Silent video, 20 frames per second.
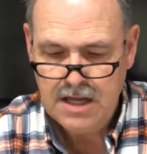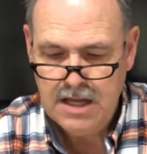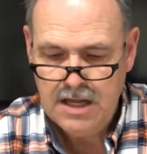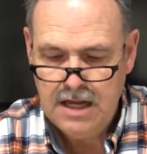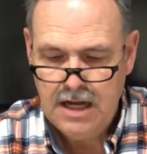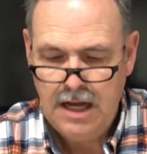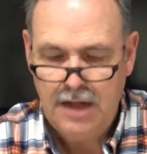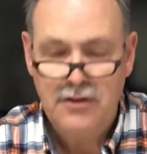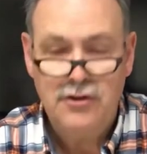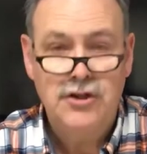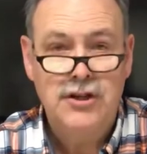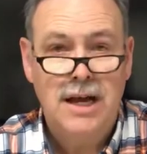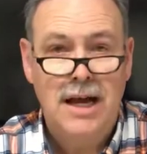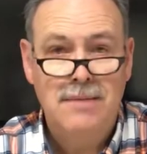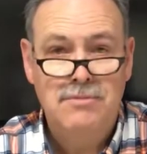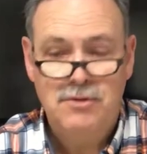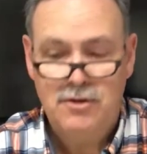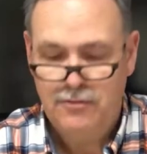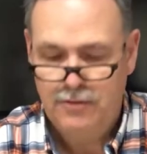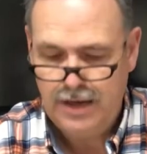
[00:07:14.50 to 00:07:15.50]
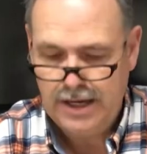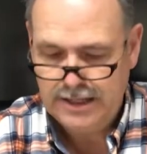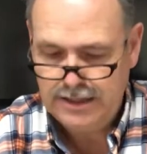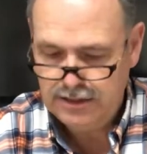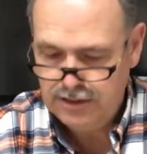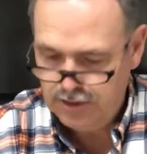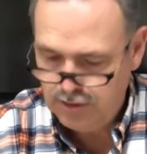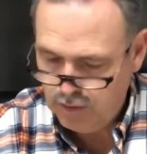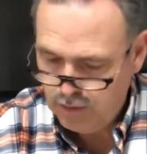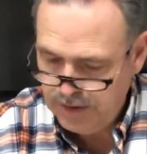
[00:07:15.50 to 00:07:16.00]
Other types of
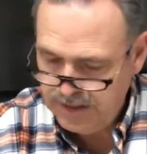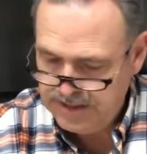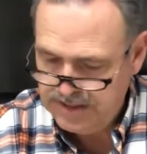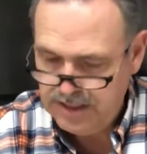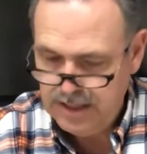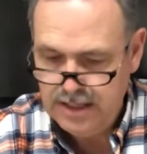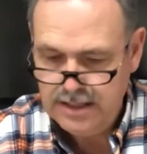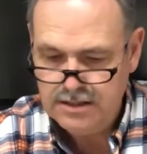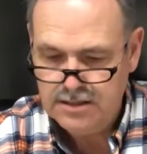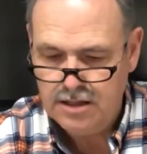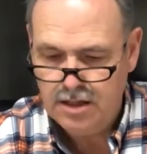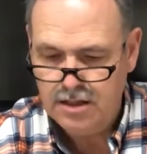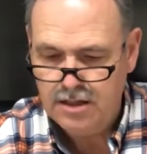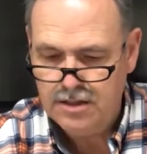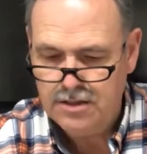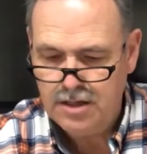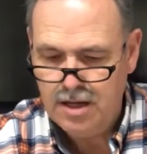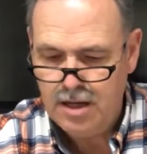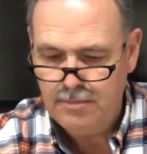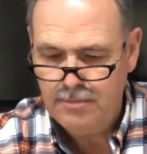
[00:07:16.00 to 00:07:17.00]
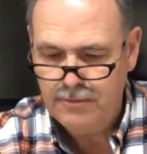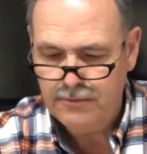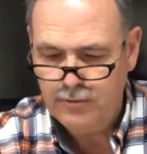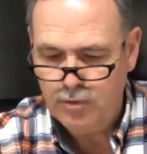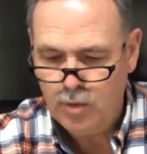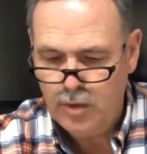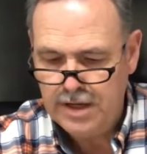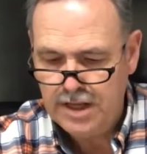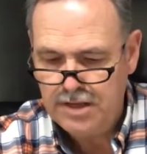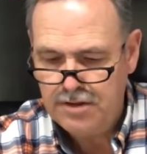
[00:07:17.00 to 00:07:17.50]
regulatory signs on the top of
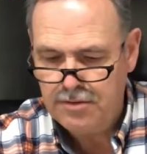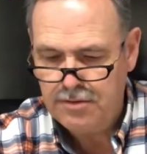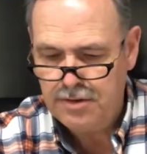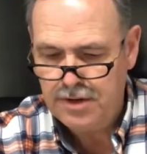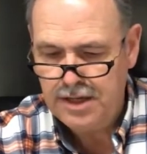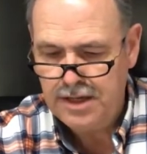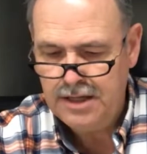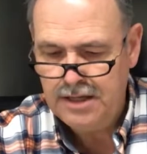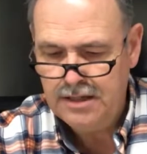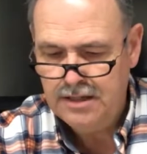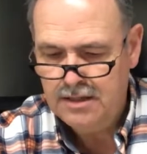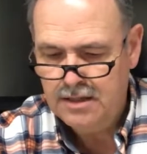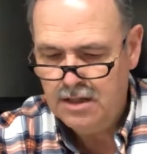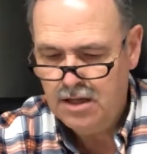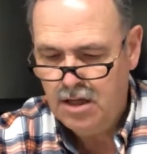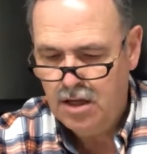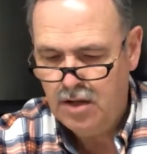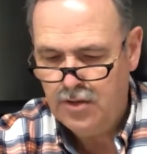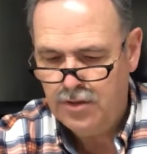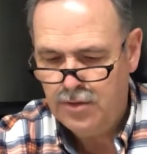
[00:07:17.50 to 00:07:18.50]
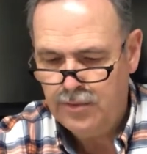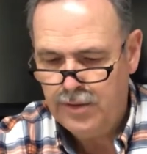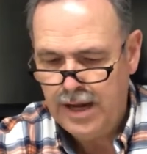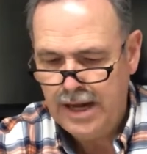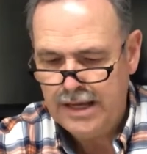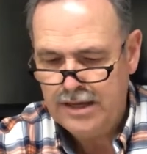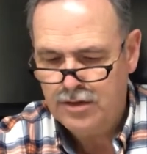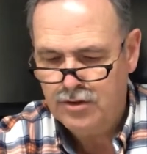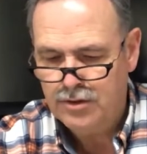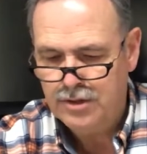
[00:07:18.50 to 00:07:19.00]
23, on the
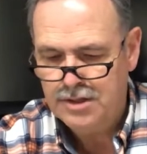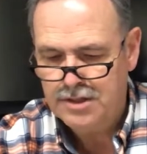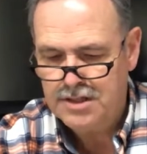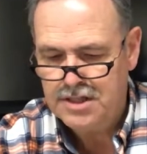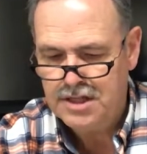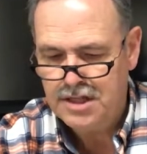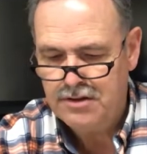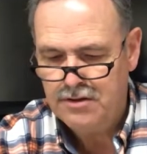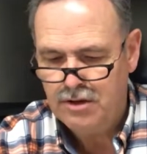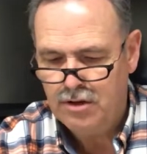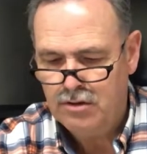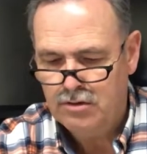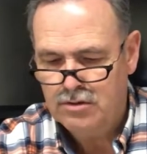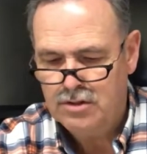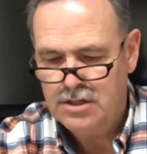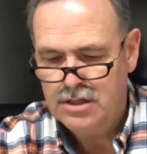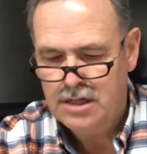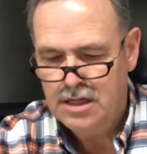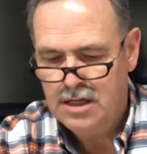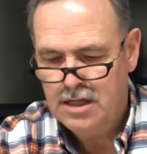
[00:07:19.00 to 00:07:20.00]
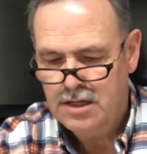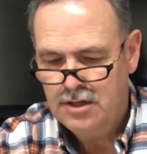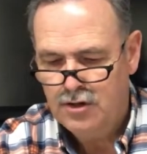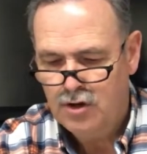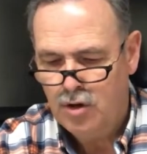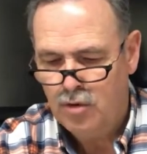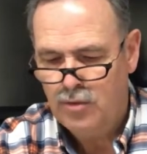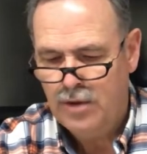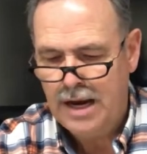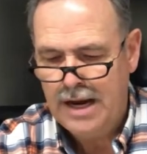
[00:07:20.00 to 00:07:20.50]
right you can see those.
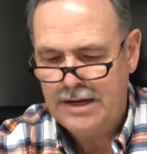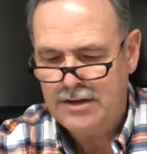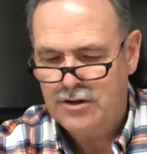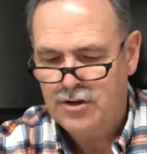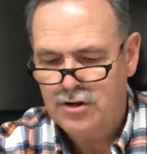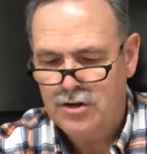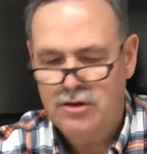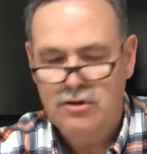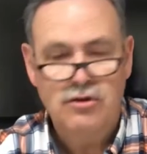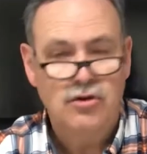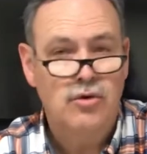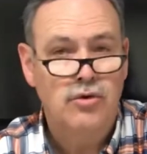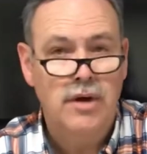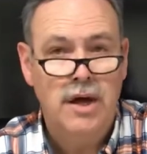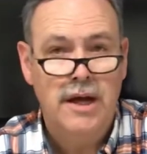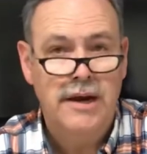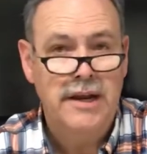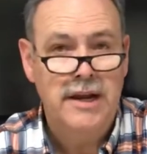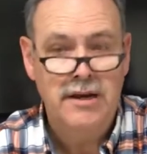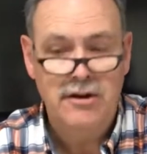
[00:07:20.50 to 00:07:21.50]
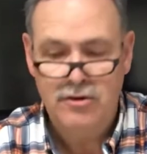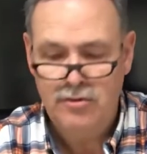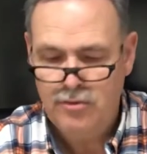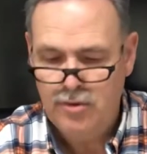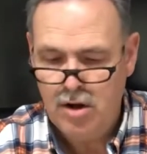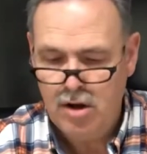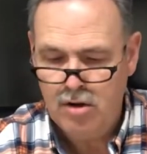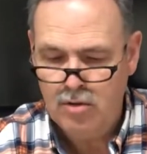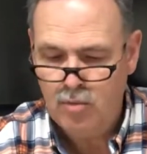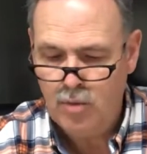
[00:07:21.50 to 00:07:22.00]
No right turn, do not enter,
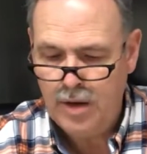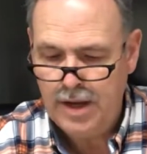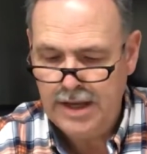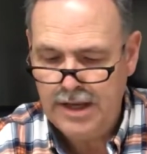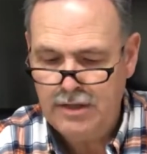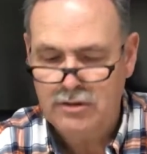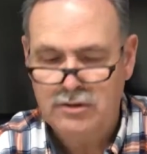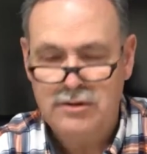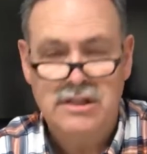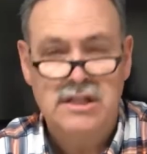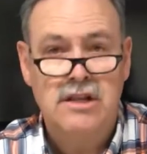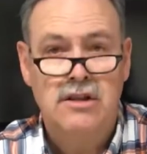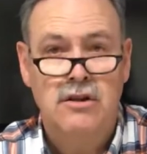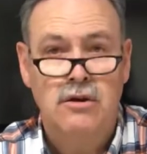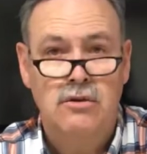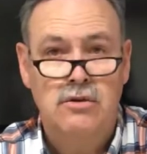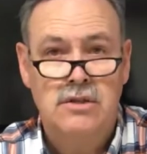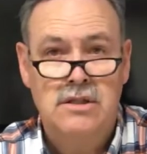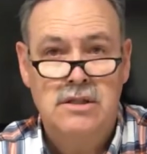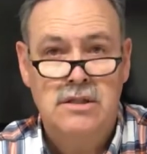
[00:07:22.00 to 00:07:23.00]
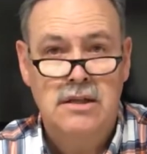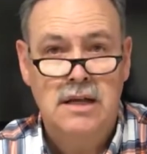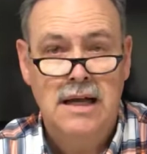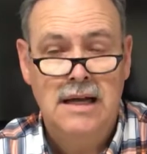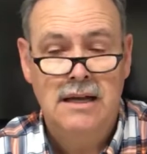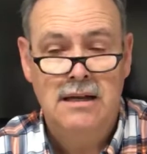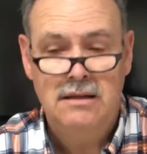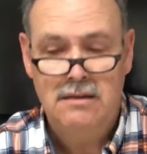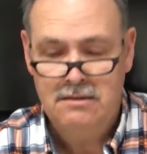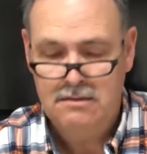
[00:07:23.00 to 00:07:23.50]
wrong way. You'll see those
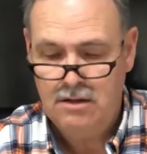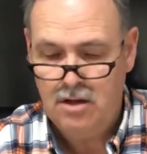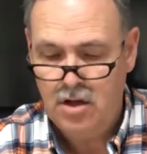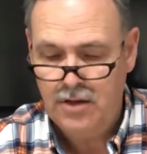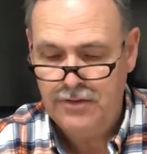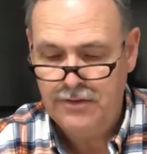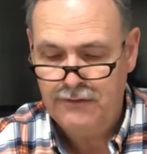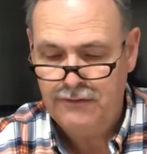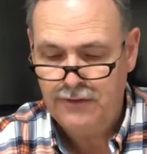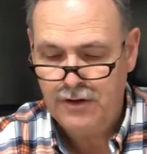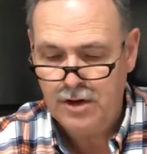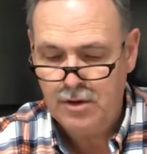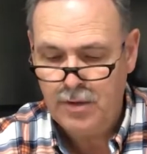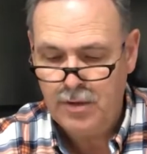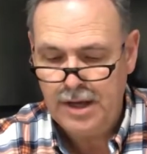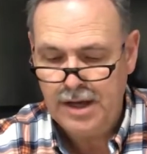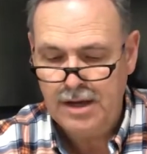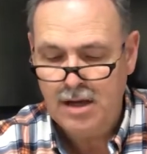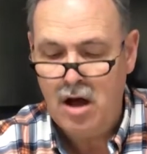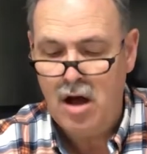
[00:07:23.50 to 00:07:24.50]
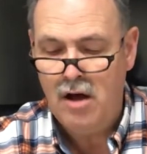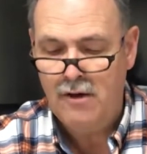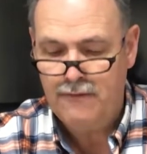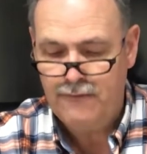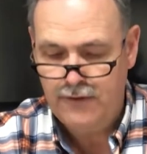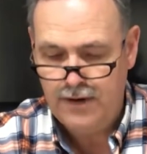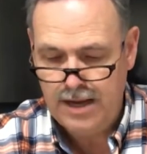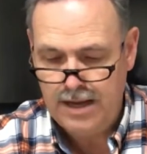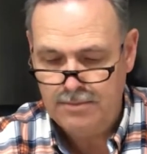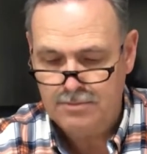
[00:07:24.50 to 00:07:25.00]
on the freeway off
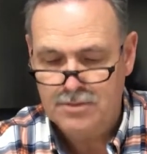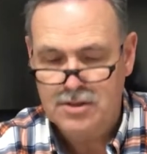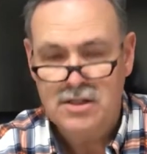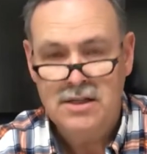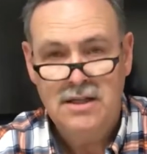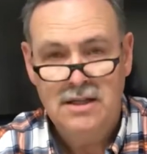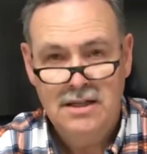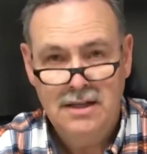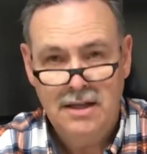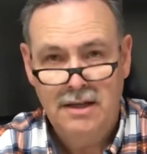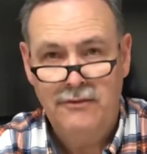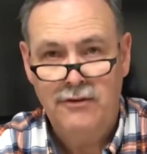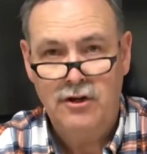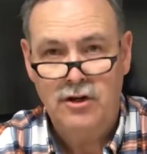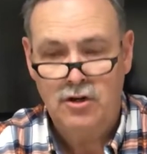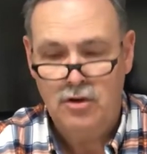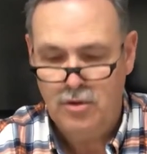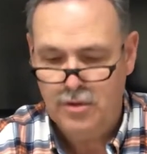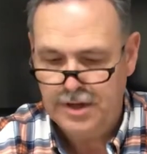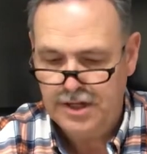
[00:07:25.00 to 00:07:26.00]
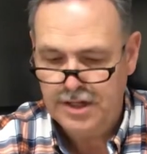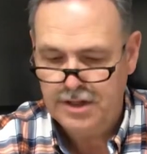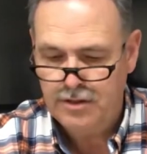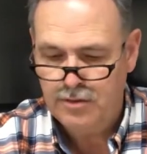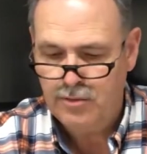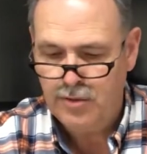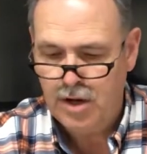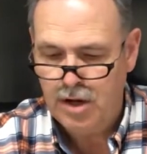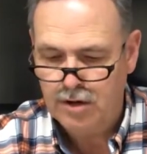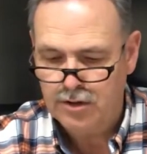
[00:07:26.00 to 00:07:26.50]
ramps if you're going in the
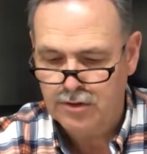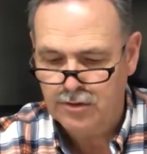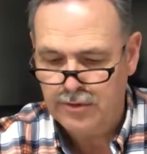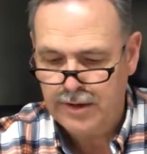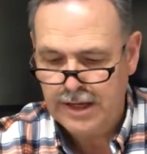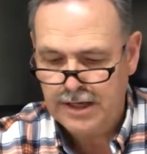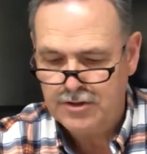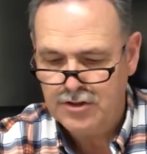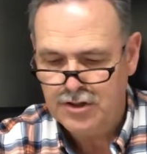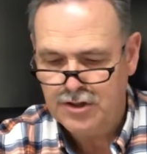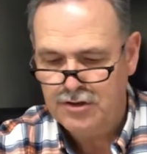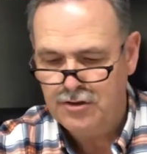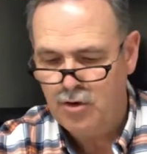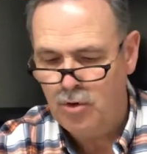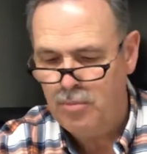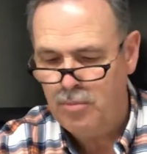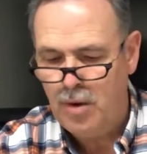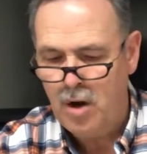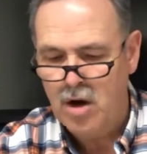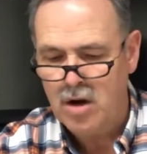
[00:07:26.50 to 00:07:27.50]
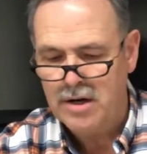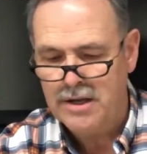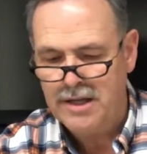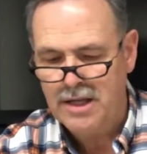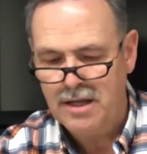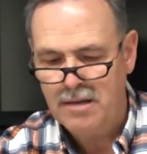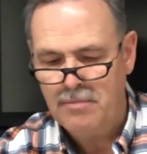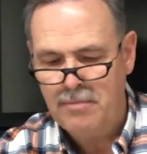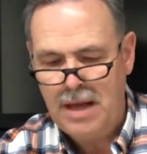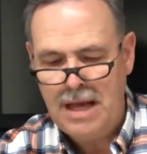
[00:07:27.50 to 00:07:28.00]
wrong direction. No
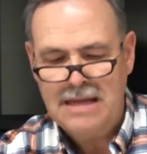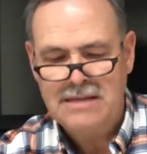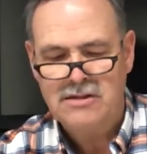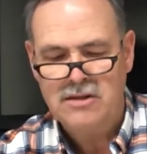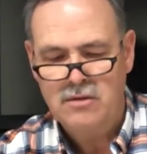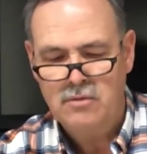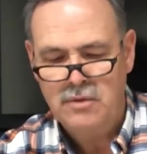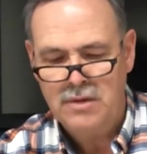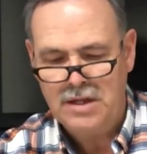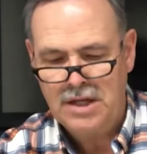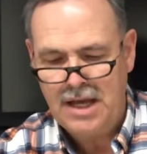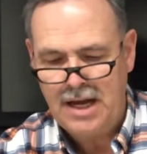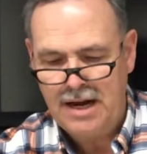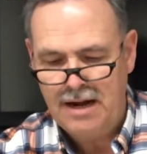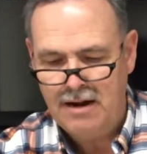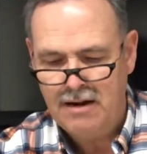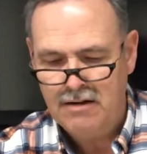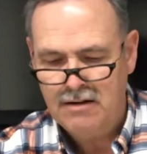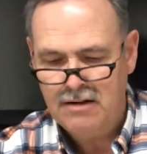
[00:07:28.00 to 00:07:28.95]
parking, passing with care,